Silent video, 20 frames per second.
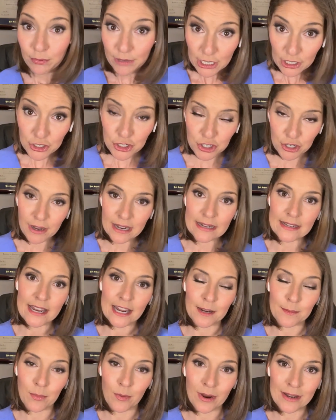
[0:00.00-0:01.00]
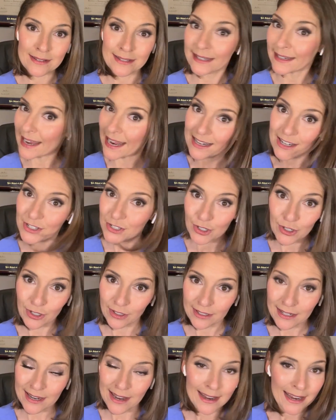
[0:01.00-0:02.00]
of reassuring data points. Again, it's
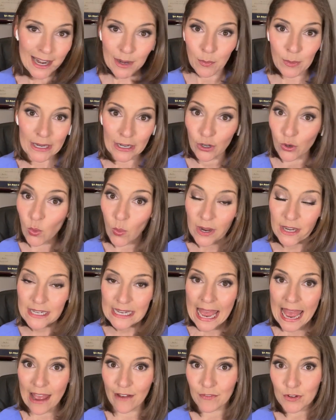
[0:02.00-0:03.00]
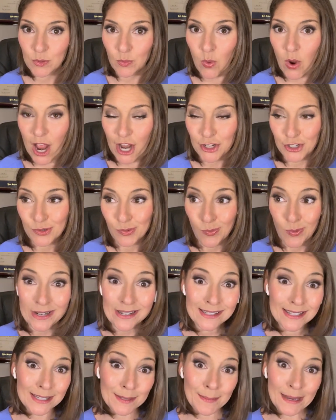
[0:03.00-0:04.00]
early. Again, we are going to have to watch. What
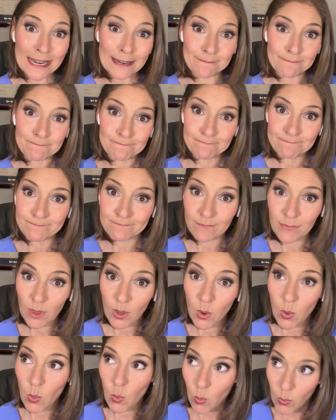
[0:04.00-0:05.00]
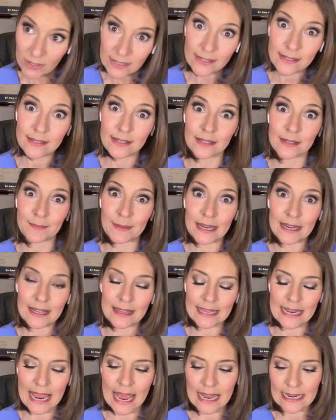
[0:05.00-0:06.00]
does this mean? What does this mean in
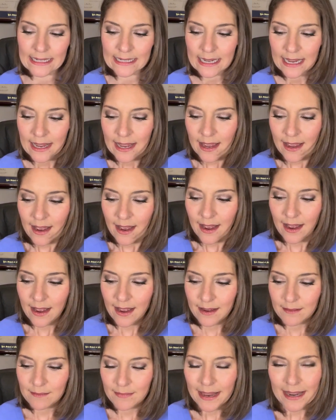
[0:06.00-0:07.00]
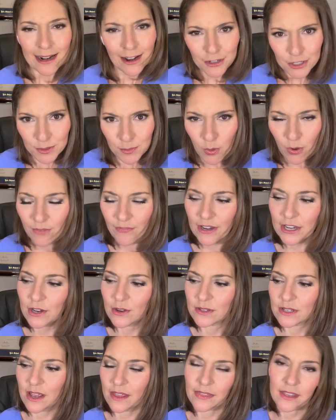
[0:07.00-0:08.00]
the end? And I'll do more
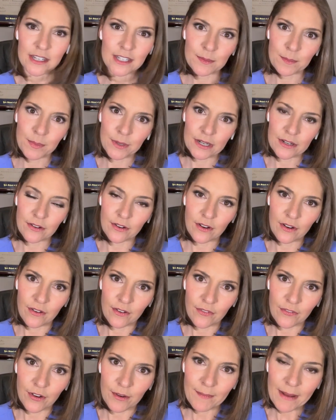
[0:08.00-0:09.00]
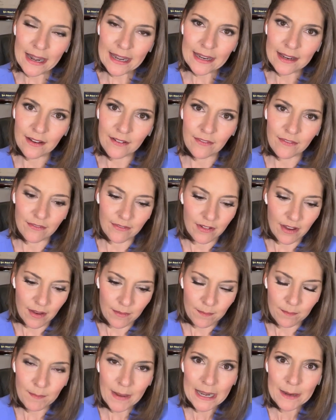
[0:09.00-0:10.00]
videos on this, but for
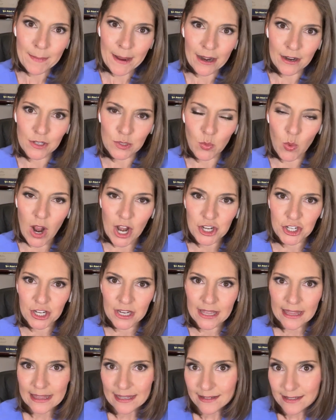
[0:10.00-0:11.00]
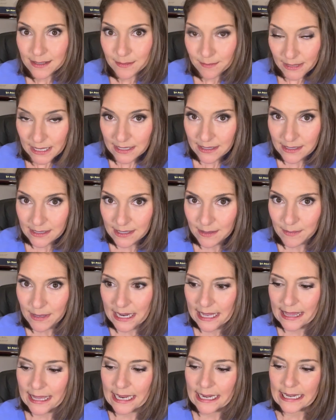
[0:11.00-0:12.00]
many parents watching, this means to
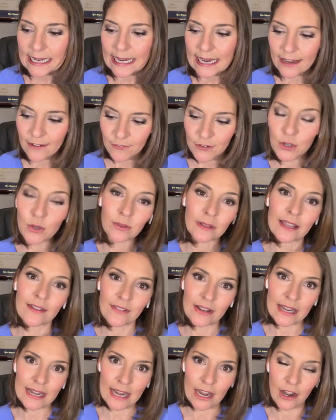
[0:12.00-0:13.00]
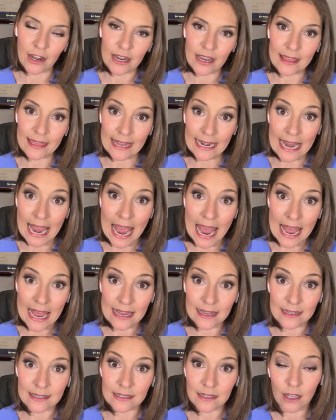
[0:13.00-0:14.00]
me that if you live in an area that
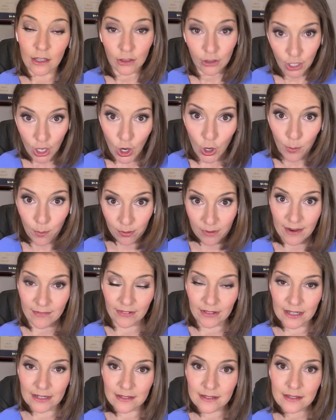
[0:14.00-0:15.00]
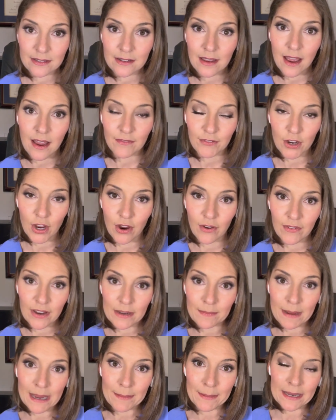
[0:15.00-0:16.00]
has a low prevalence of COVID,
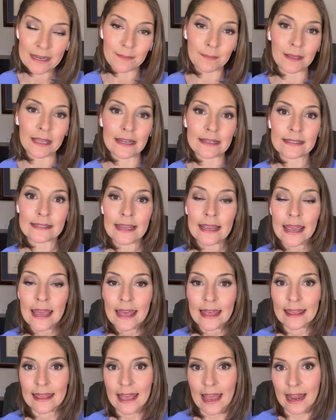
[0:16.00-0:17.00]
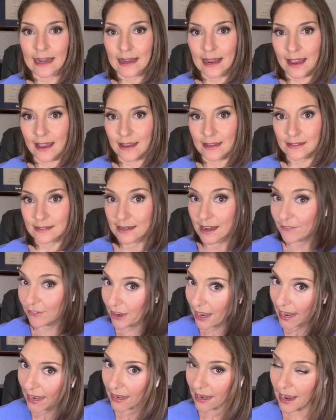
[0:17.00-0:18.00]
maybe a place that has never
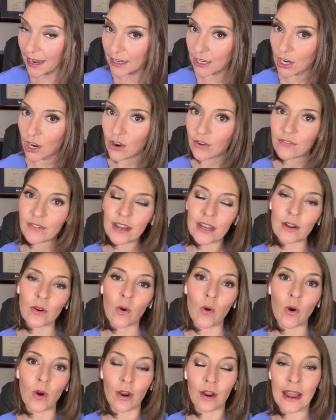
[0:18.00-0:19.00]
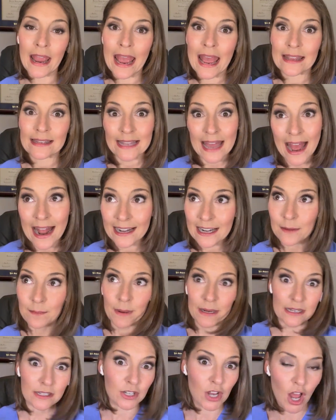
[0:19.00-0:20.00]
had high COVID or has had it
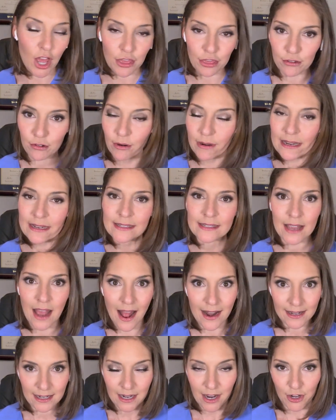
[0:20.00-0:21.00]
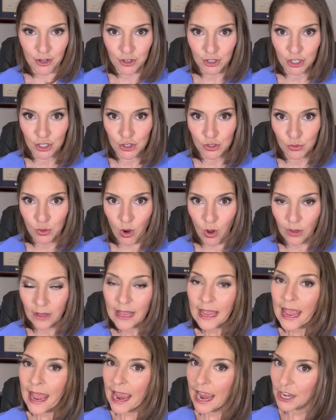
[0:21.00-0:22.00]
but has gone through it, has gotten it under control,
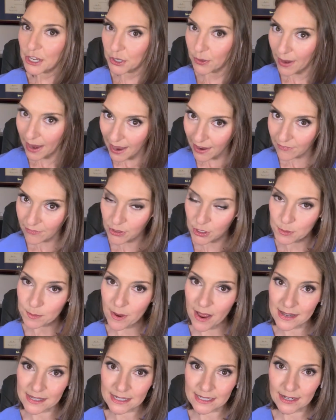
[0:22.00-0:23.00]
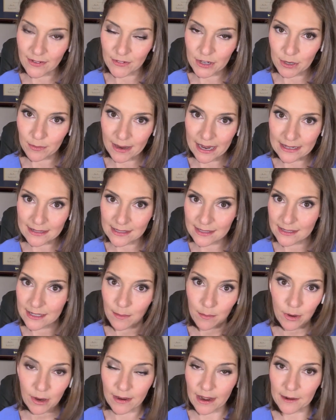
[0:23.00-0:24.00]
and you have those positivity rates
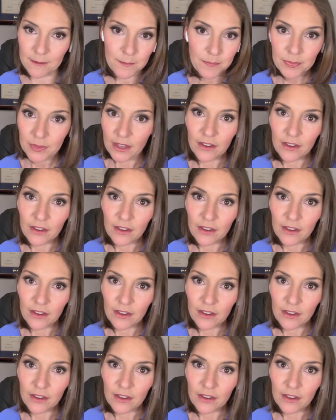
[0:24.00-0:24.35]
somewhere around